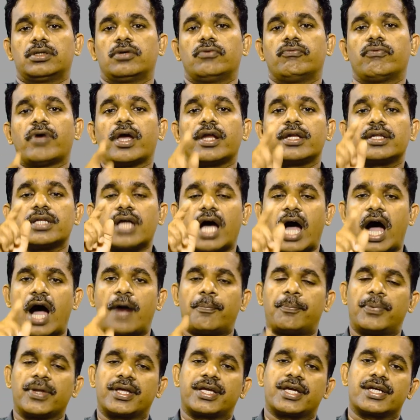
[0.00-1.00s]
when the
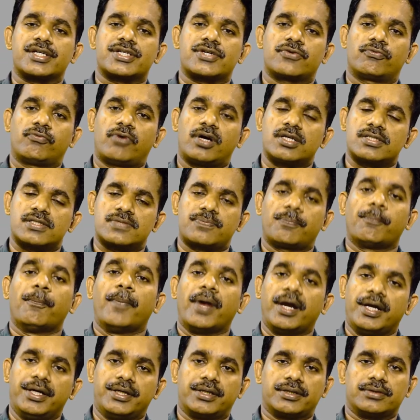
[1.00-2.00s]
application was
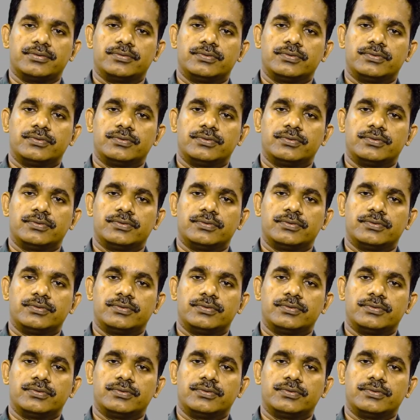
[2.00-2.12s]
made.